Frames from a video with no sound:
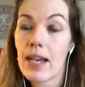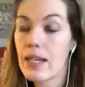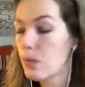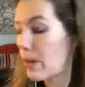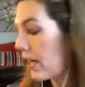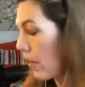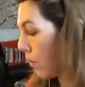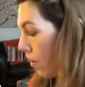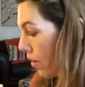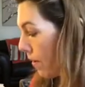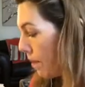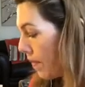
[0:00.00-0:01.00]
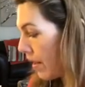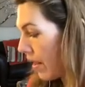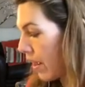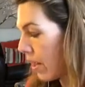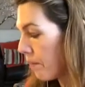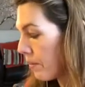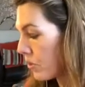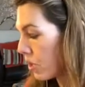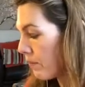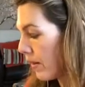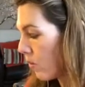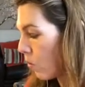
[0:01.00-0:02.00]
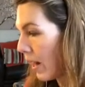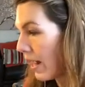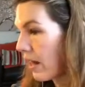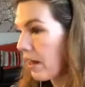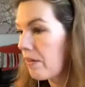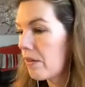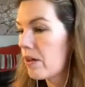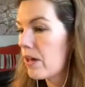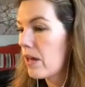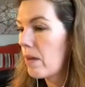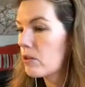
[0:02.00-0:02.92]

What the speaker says: as we go on. But just be aware that